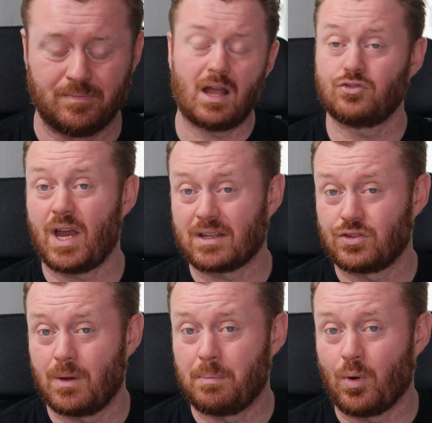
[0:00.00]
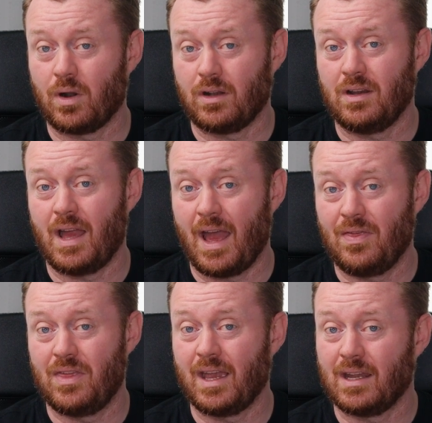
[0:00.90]
Contracts are important,
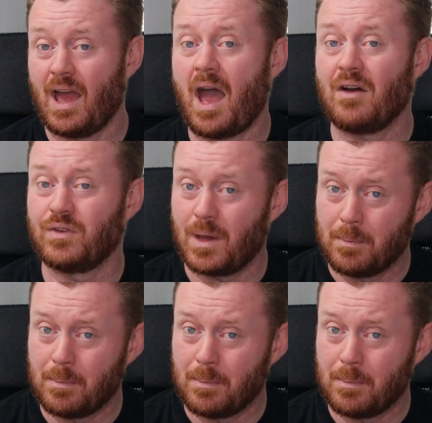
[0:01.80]
and they can have